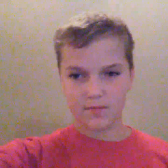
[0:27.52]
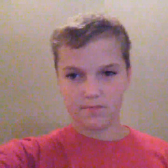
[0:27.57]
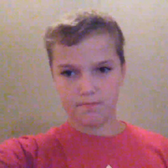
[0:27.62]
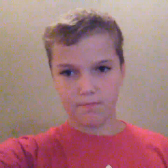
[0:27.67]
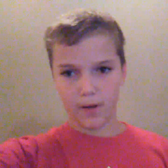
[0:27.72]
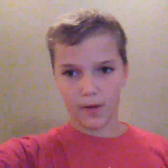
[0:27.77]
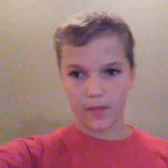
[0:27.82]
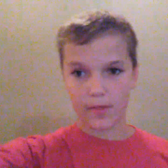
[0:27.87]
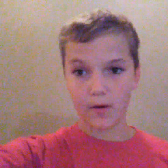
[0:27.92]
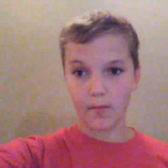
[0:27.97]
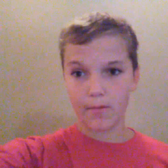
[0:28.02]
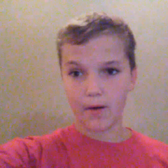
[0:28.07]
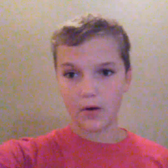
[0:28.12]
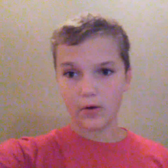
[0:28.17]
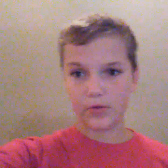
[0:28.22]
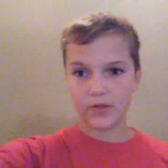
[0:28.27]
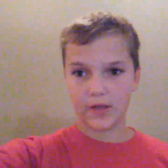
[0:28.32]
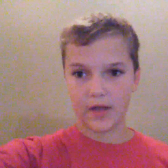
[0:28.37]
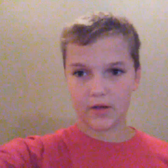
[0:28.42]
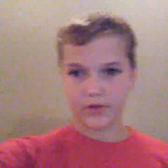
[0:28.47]
but they're
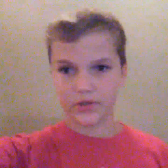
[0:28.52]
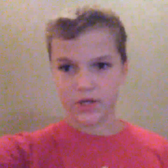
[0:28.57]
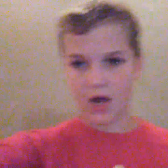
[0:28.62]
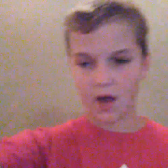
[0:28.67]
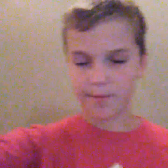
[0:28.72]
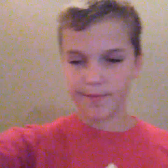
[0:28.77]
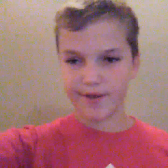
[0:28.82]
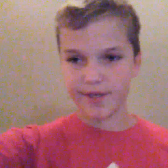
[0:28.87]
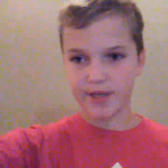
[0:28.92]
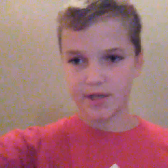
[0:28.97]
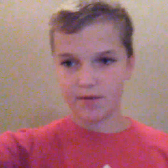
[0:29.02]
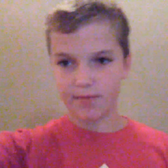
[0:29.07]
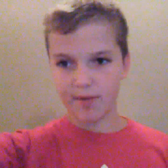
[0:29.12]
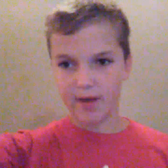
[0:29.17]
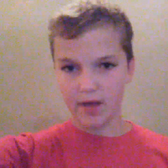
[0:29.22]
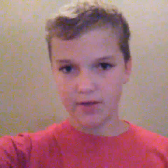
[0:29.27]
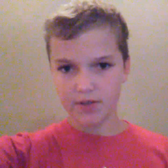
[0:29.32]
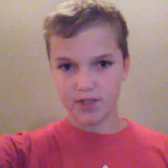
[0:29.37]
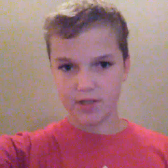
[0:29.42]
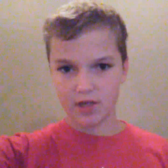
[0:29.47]
both now Tommy DML,